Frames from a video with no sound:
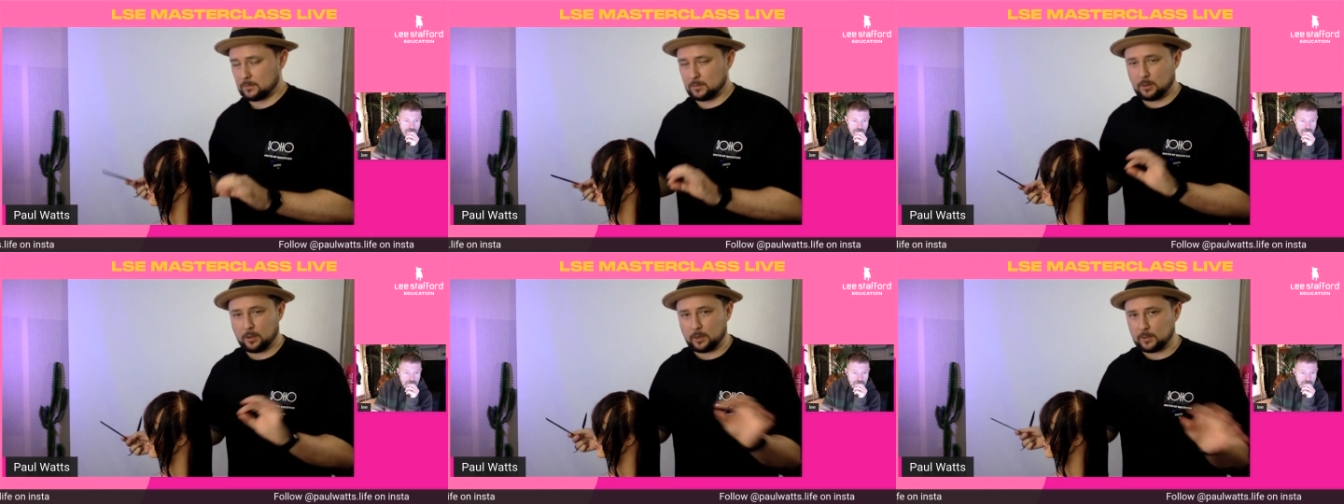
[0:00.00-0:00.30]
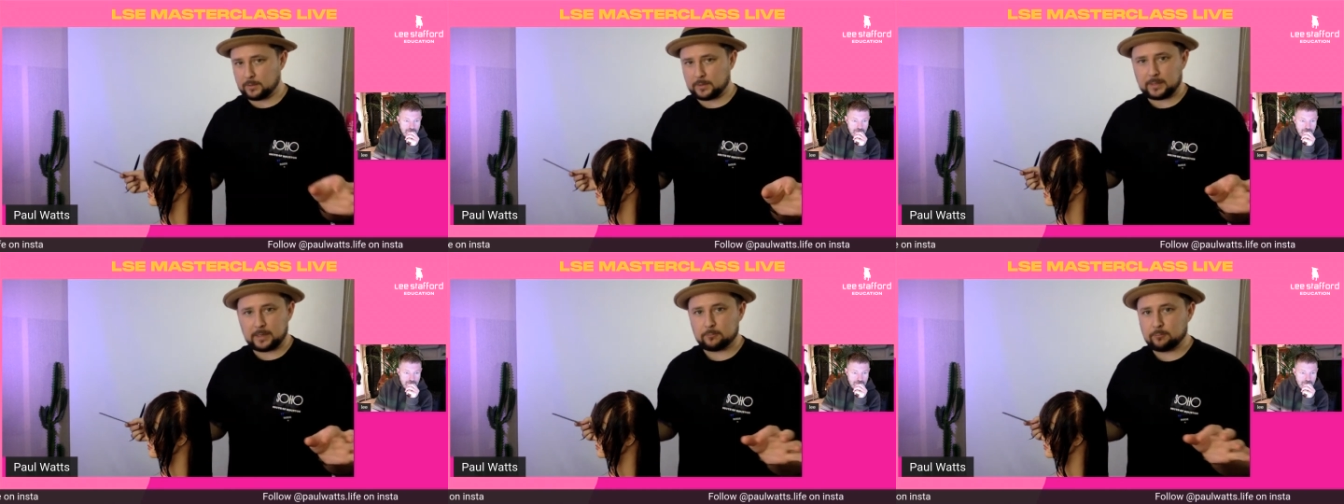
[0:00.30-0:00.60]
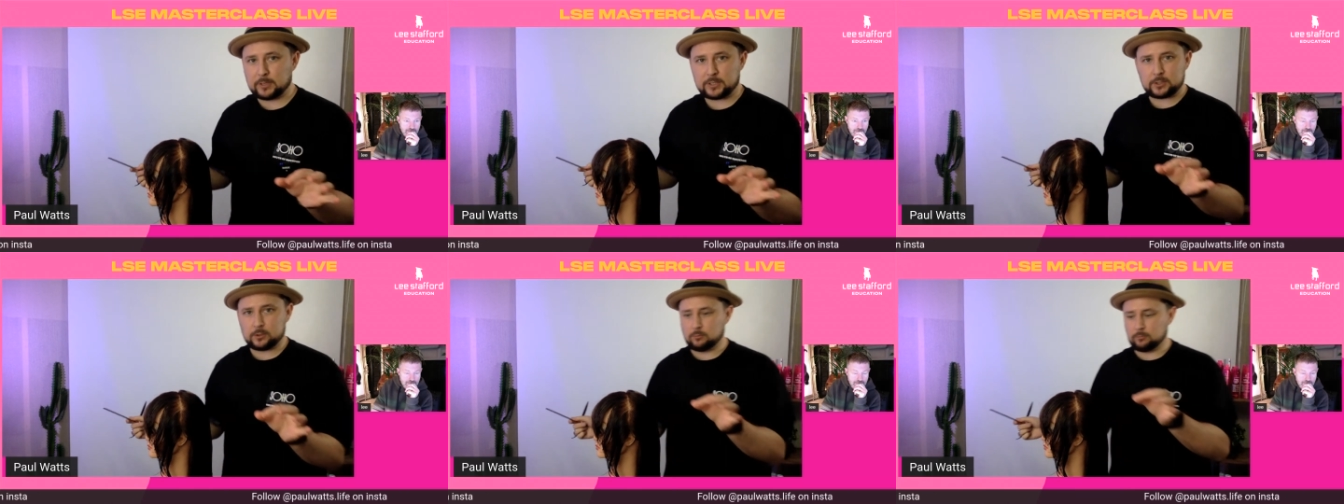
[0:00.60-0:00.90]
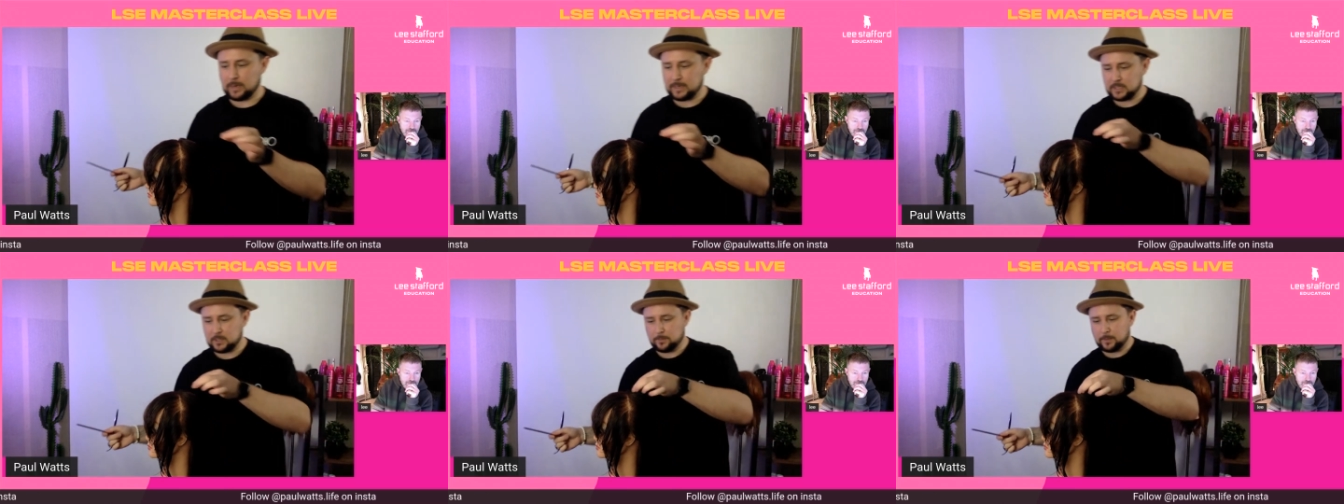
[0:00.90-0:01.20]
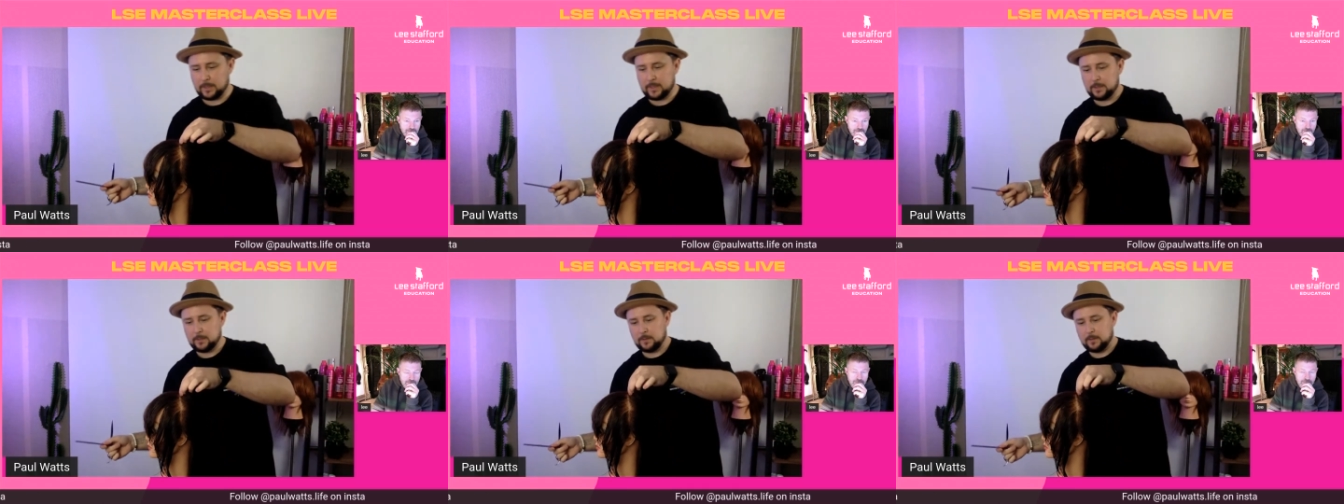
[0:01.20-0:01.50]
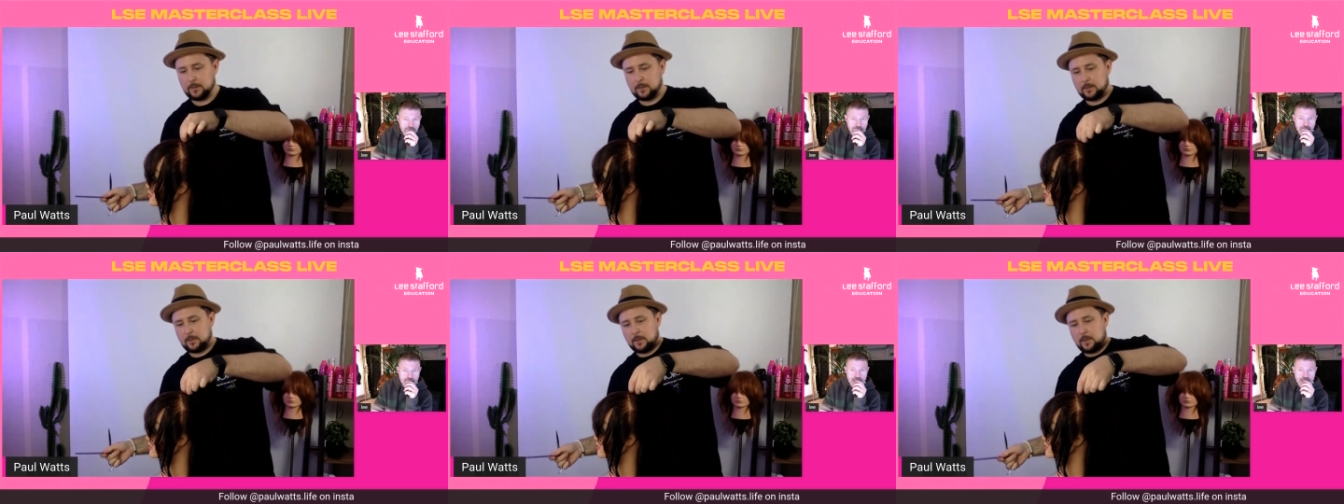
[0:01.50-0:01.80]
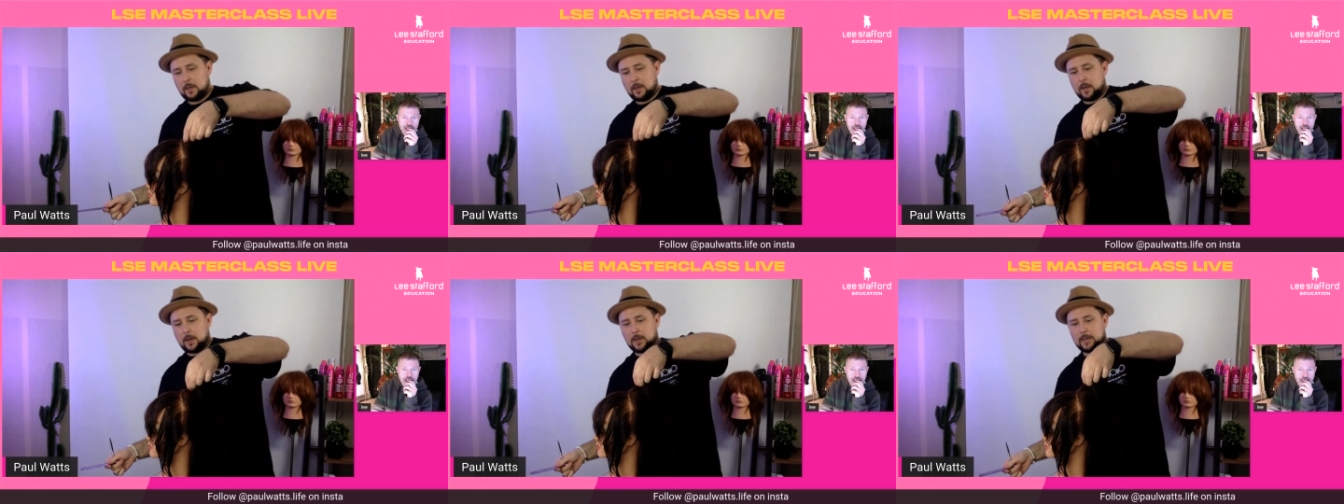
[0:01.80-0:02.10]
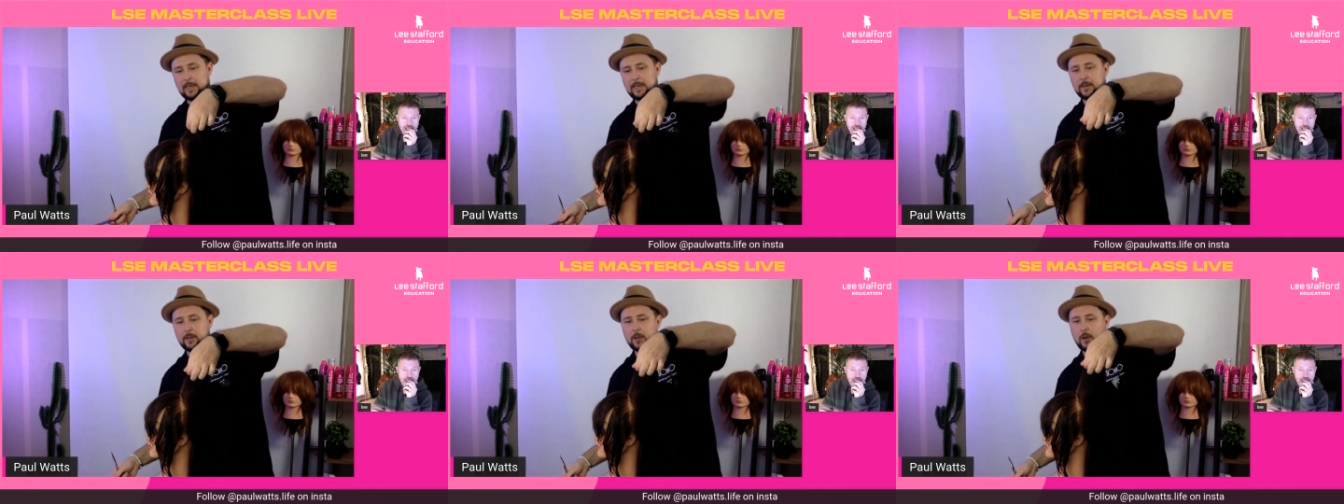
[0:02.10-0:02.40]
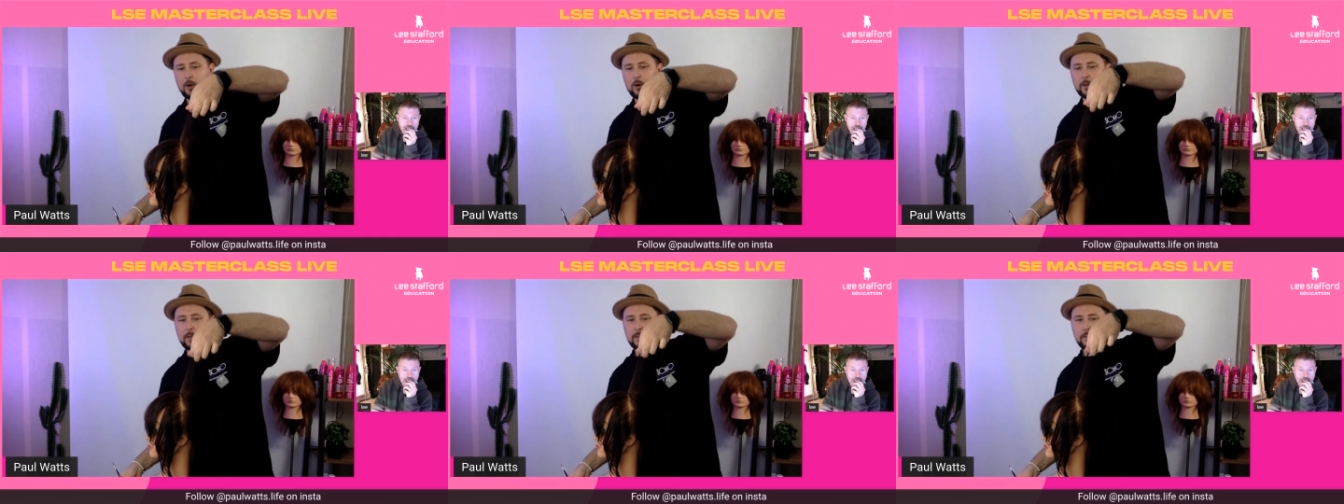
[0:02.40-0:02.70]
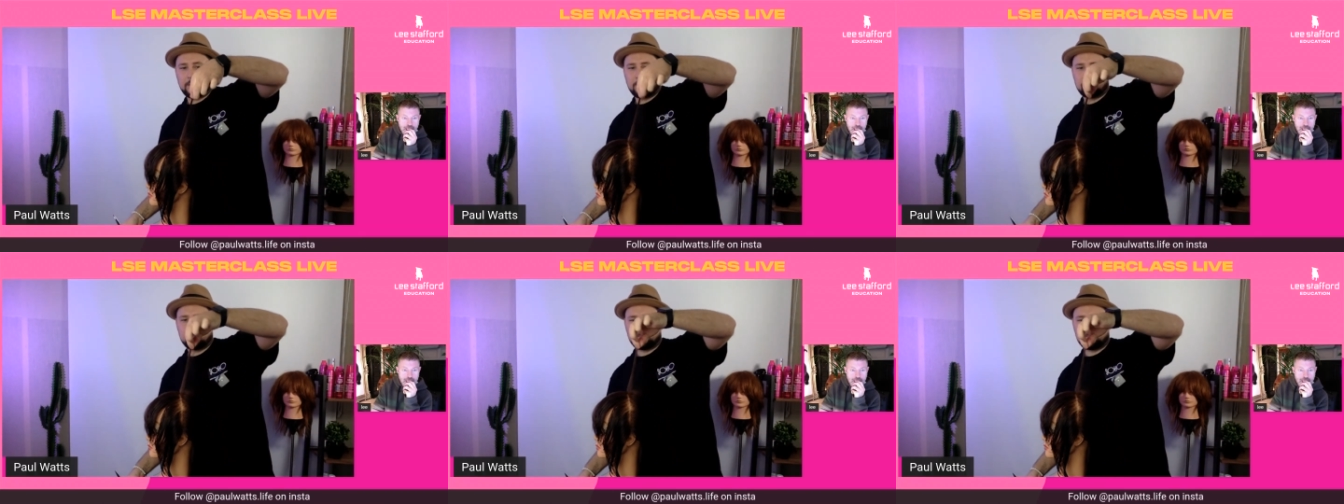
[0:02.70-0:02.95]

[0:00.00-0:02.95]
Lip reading: like the original recipe, I need a guide.